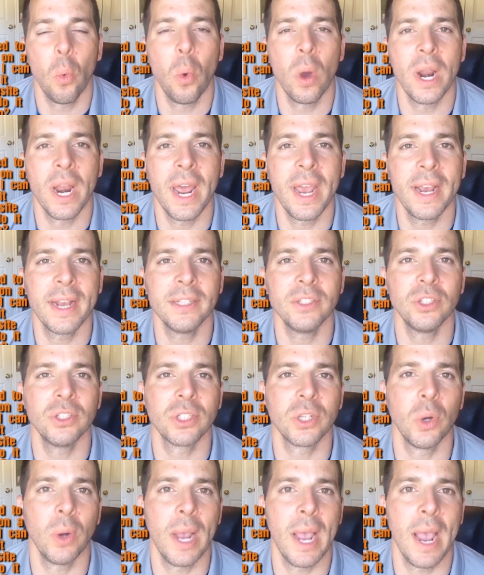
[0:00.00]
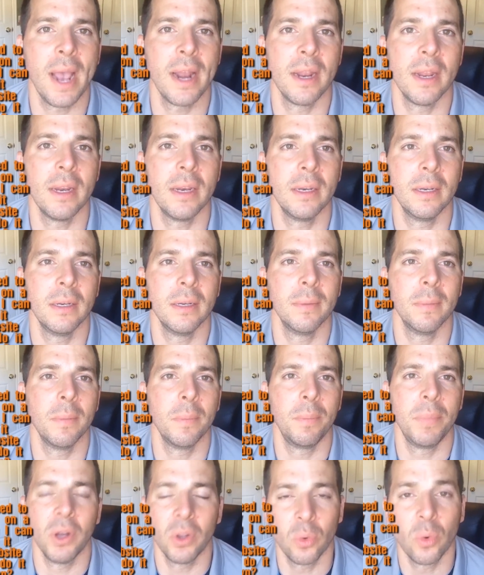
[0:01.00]
when I can just go ahead and
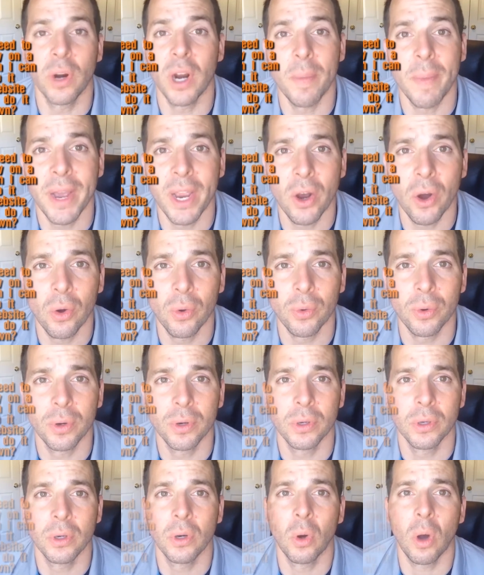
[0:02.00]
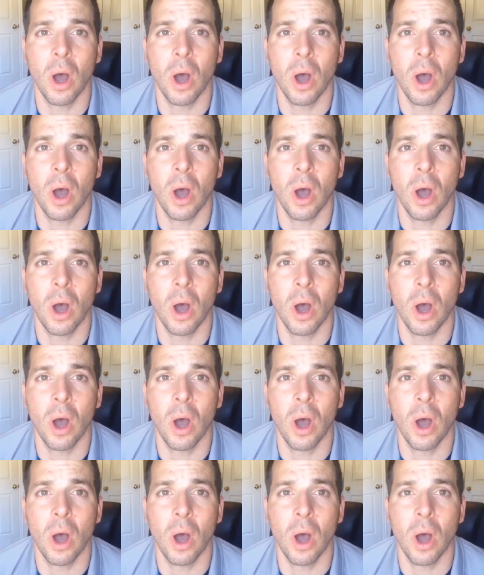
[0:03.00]
build one on my own?